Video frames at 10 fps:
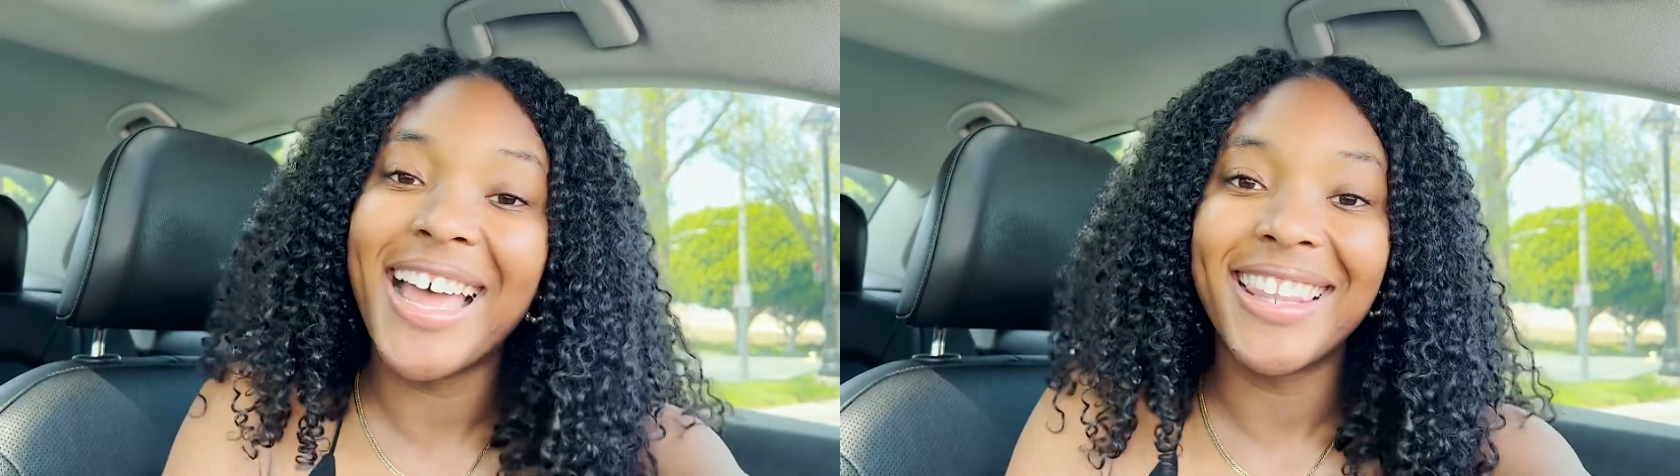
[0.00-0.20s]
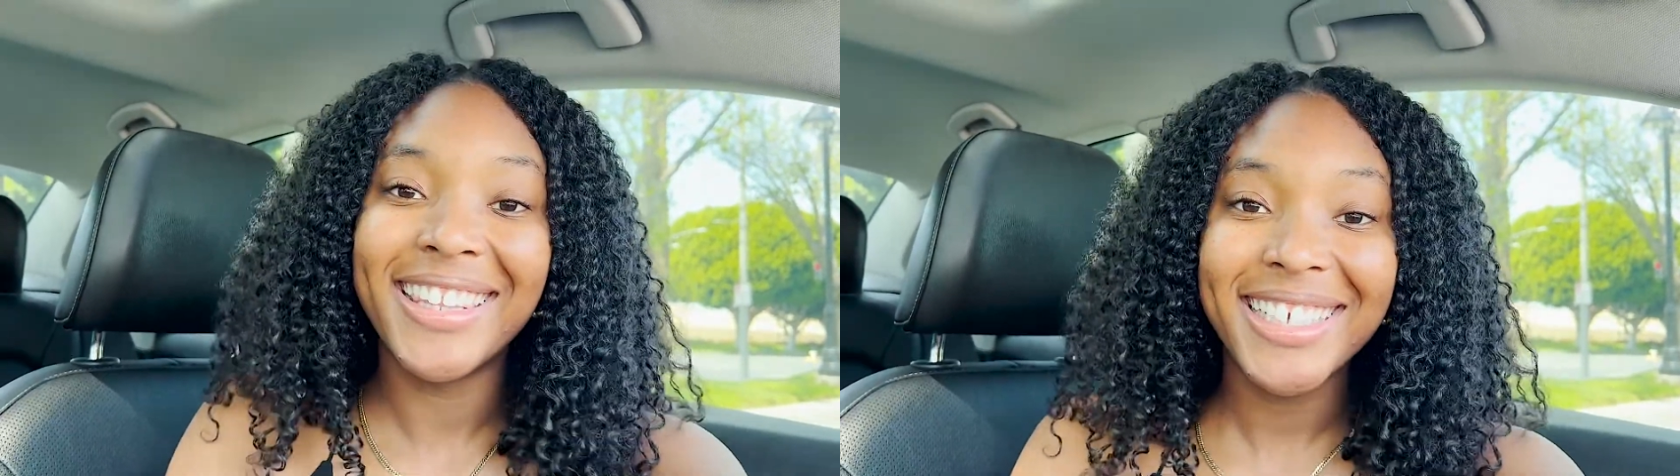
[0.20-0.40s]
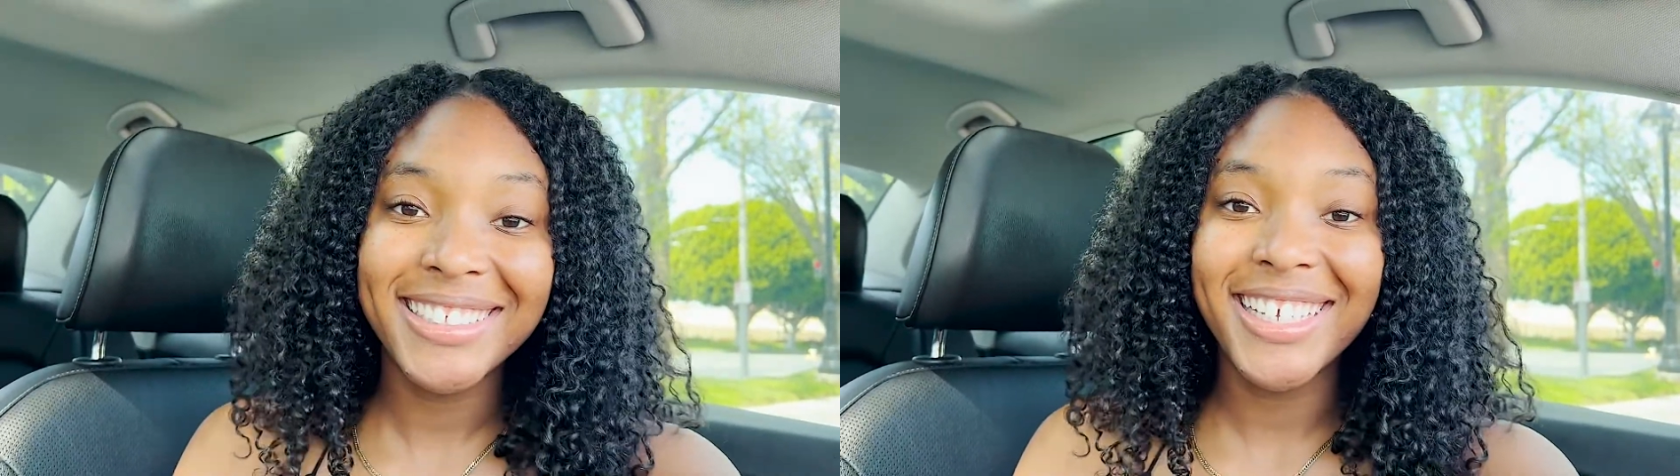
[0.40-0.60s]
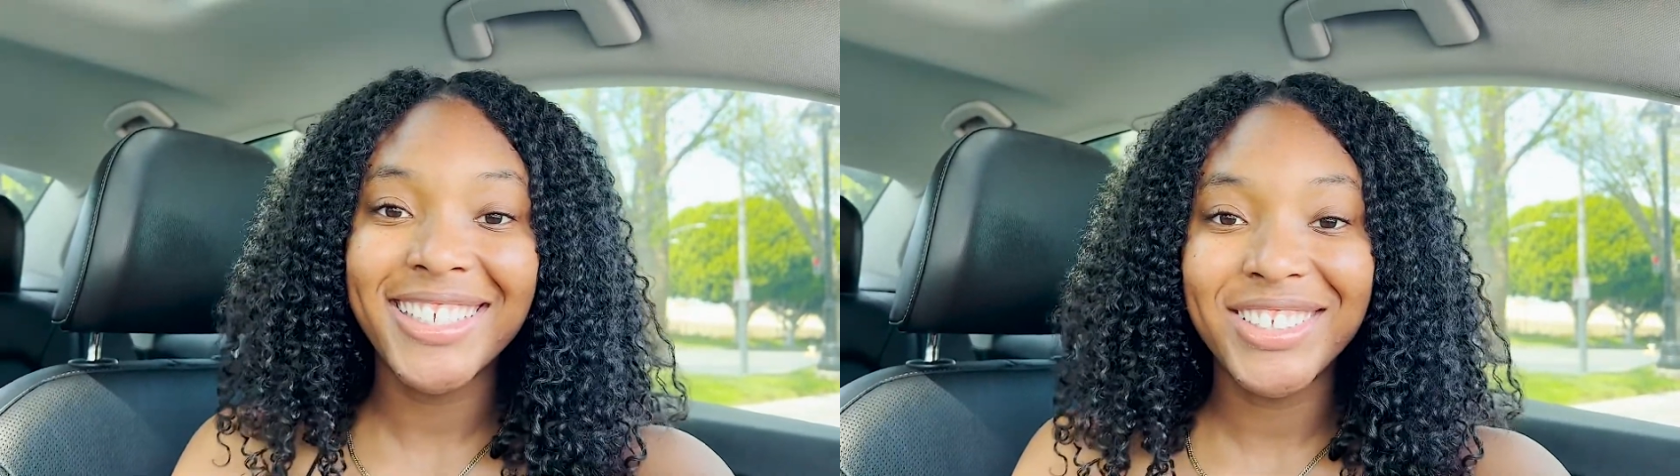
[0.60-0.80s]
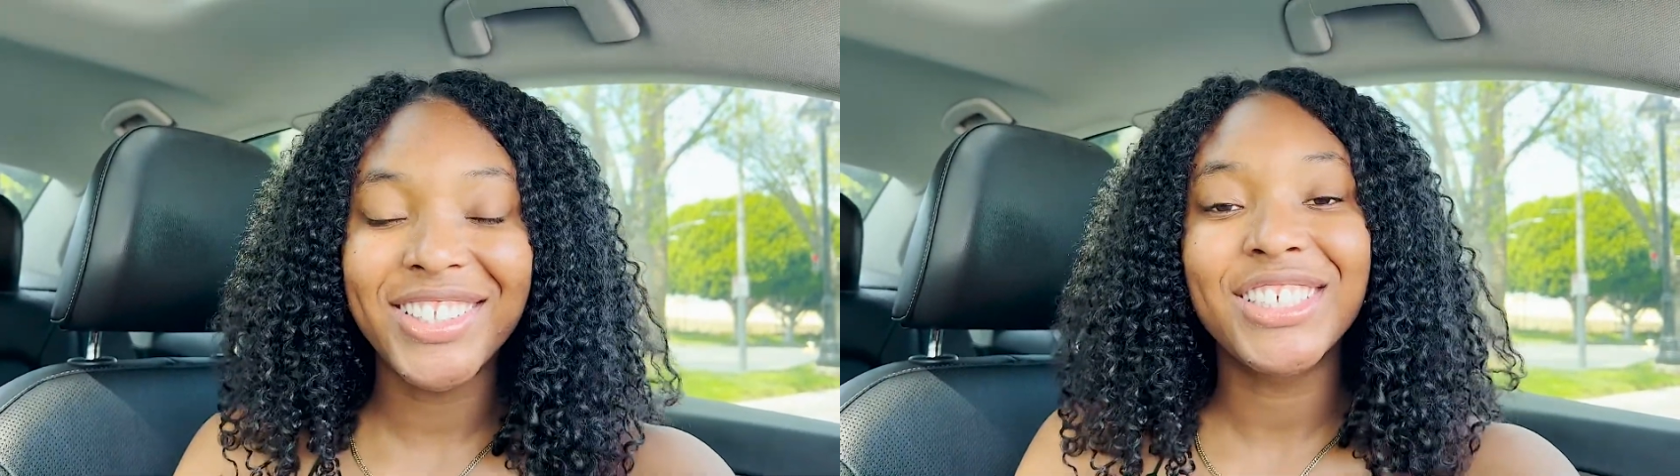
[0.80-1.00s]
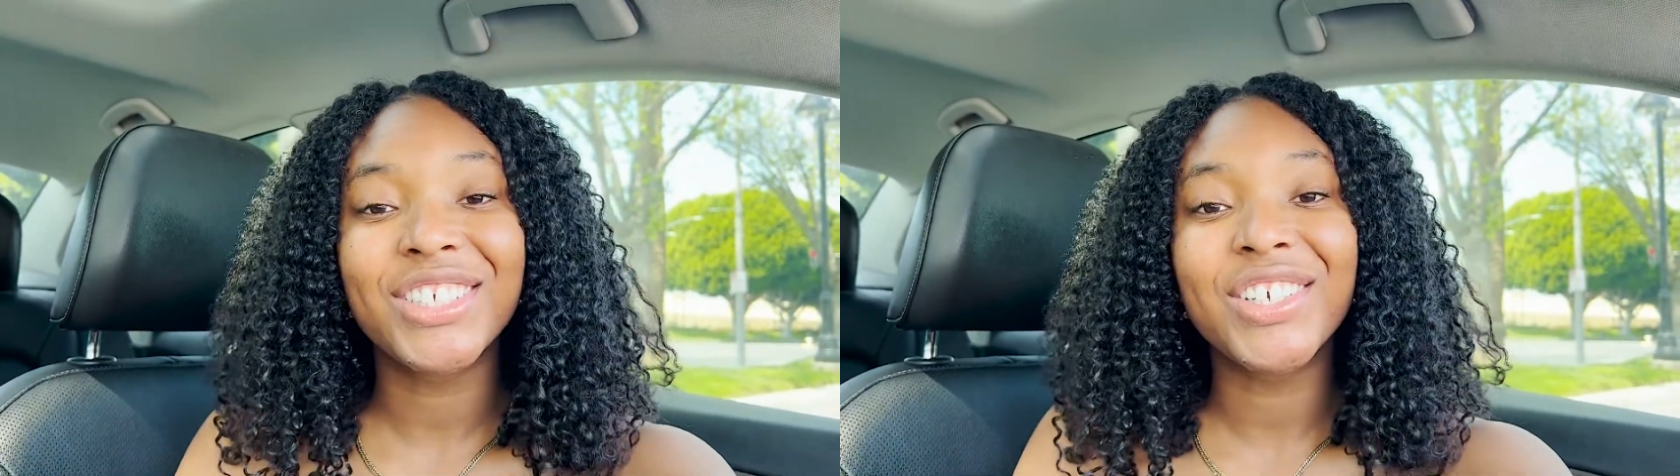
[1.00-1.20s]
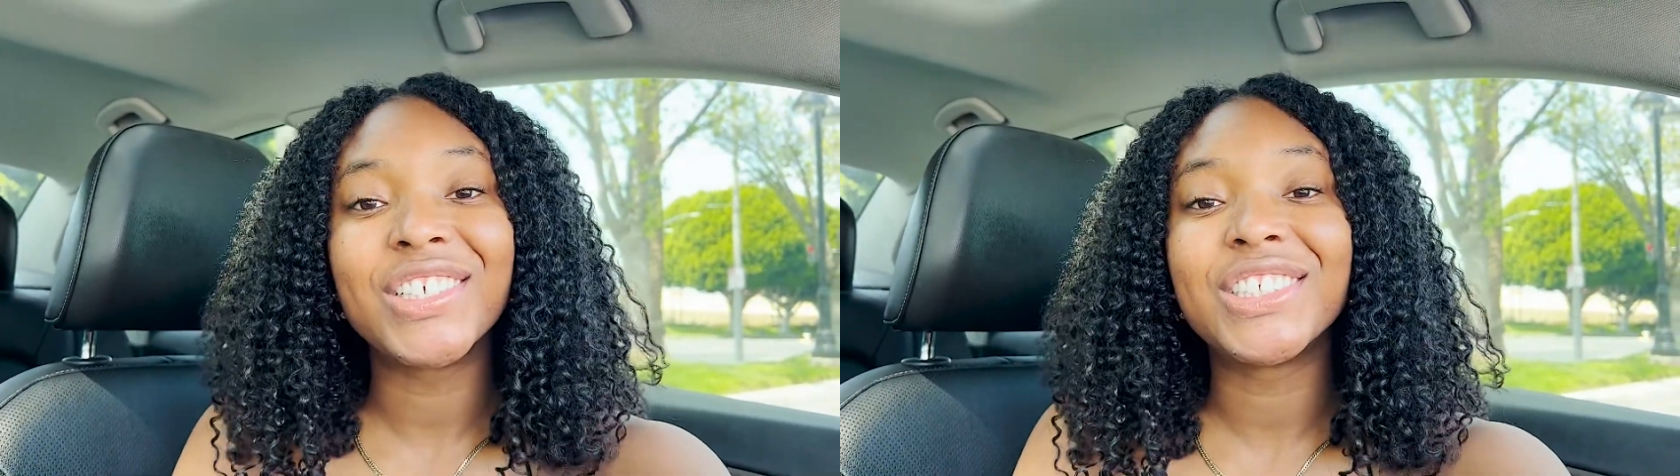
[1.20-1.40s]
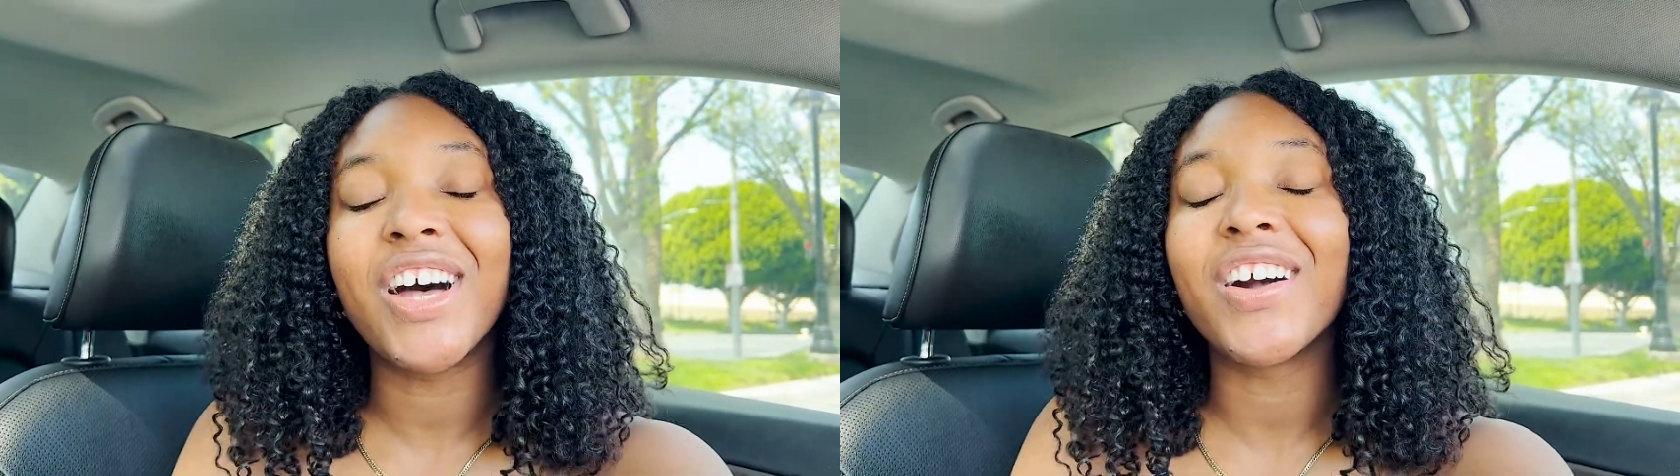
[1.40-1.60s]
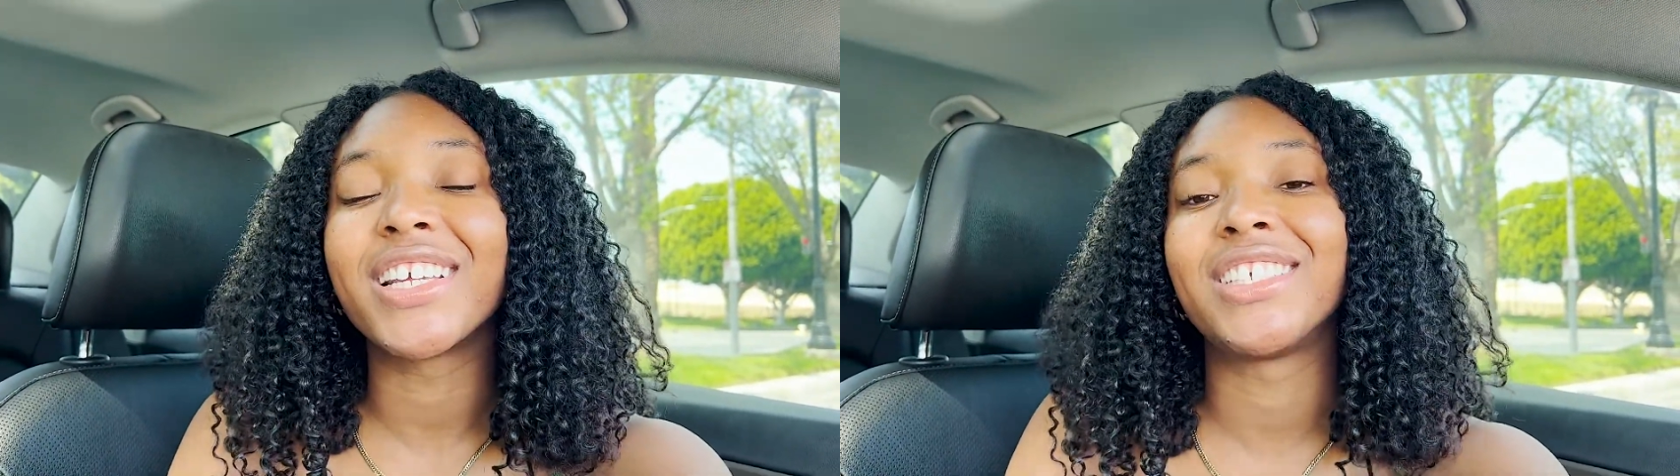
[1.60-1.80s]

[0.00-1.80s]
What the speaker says: let's get into this girl talk.